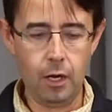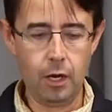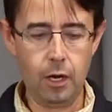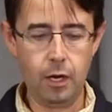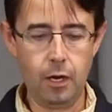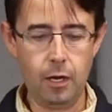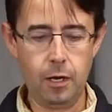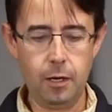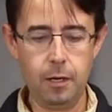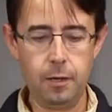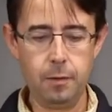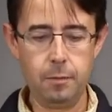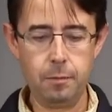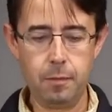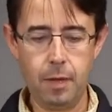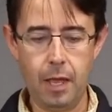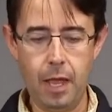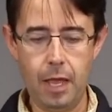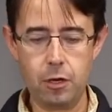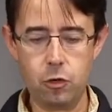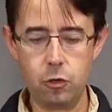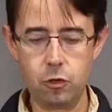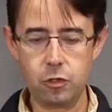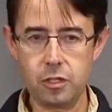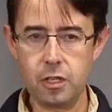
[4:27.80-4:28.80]
um,
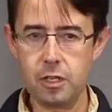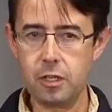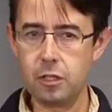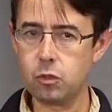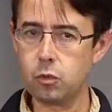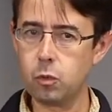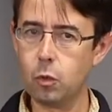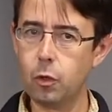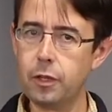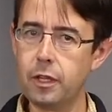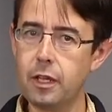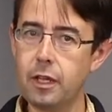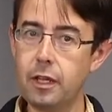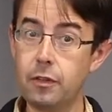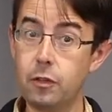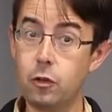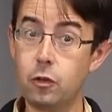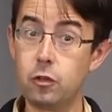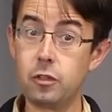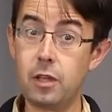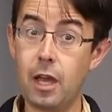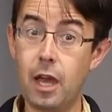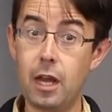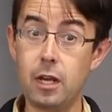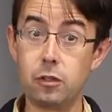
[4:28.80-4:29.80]
and you're seeing it's working and they're
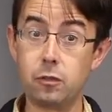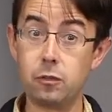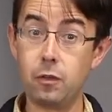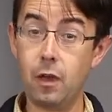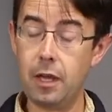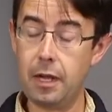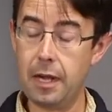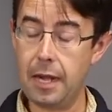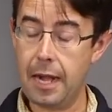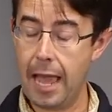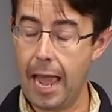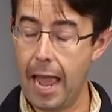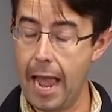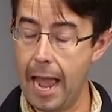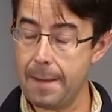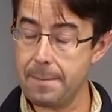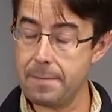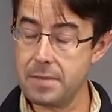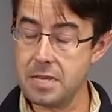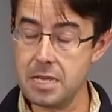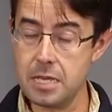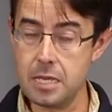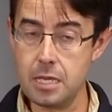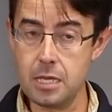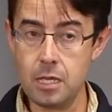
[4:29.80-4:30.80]
satisfied and
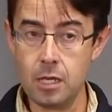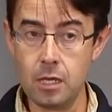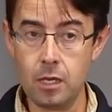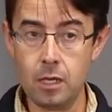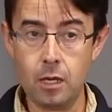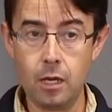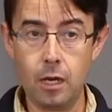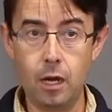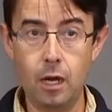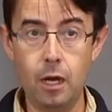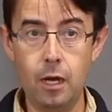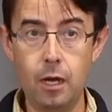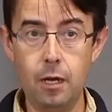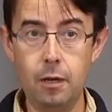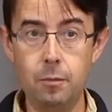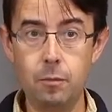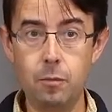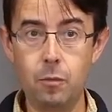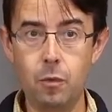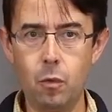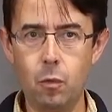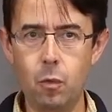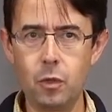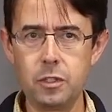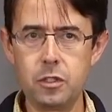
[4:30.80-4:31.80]
happy,
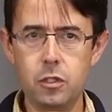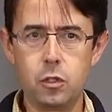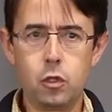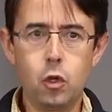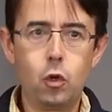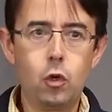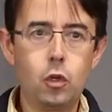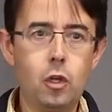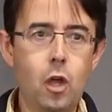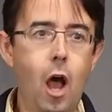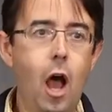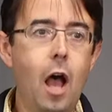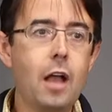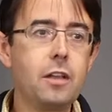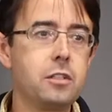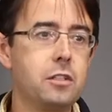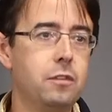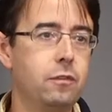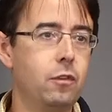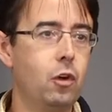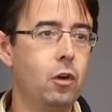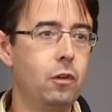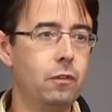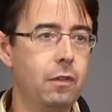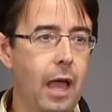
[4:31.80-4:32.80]
um, what's the total cost
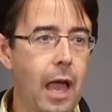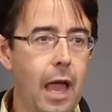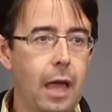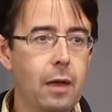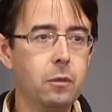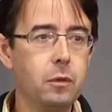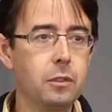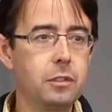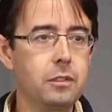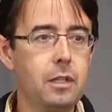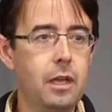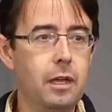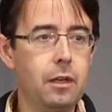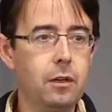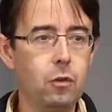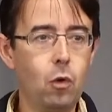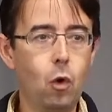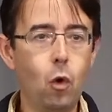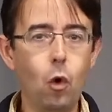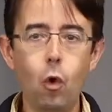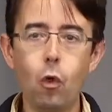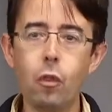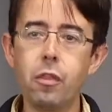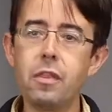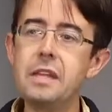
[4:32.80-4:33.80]
of all that? What's that
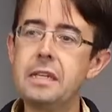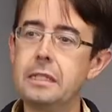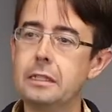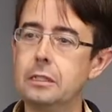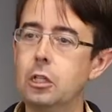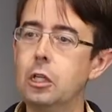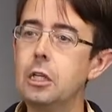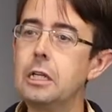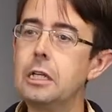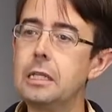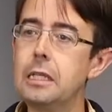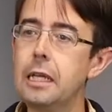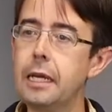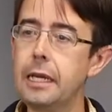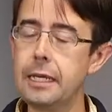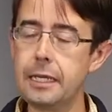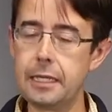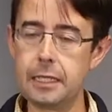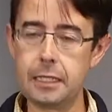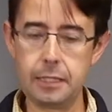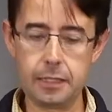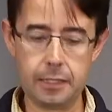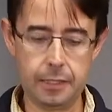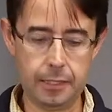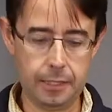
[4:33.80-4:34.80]
whole thing look
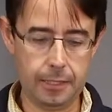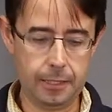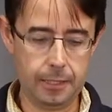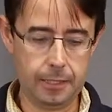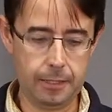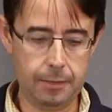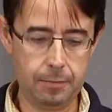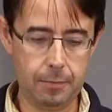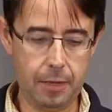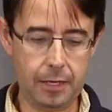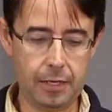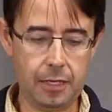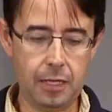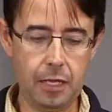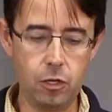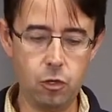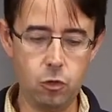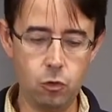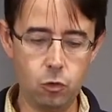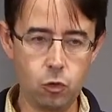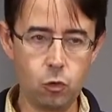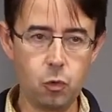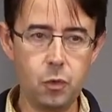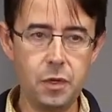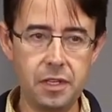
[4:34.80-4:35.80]
like? Um, and can
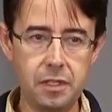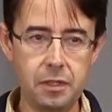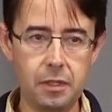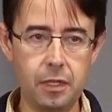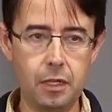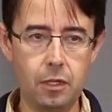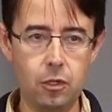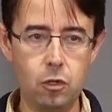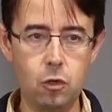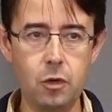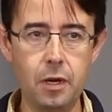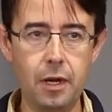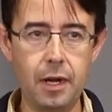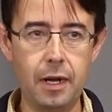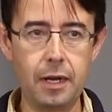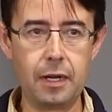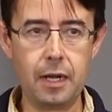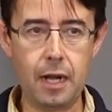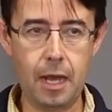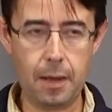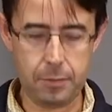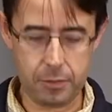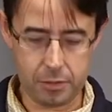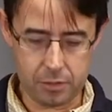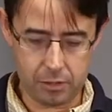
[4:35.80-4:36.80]
you tweak the unit
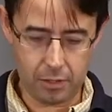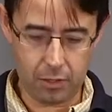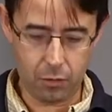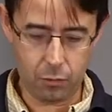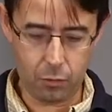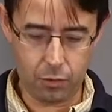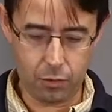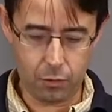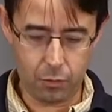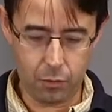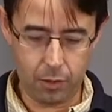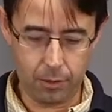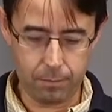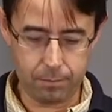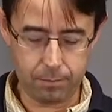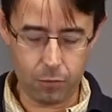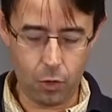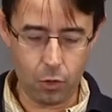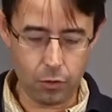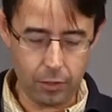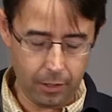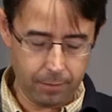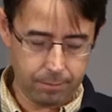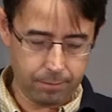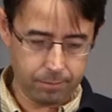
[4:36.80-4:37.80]
economics to get where you want?
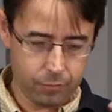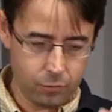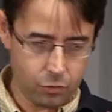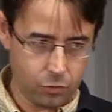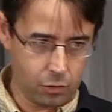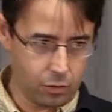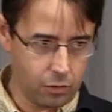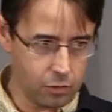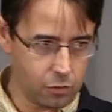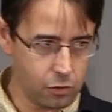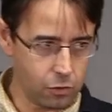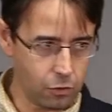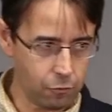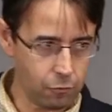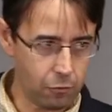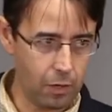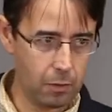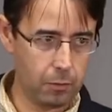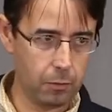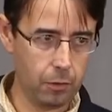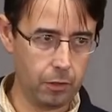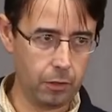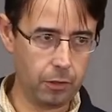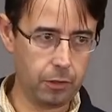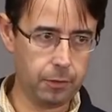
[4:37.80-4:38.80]
Okay, so this is the
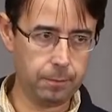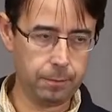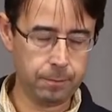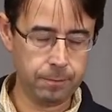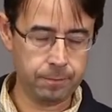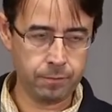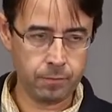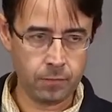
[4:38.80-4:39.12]
framework.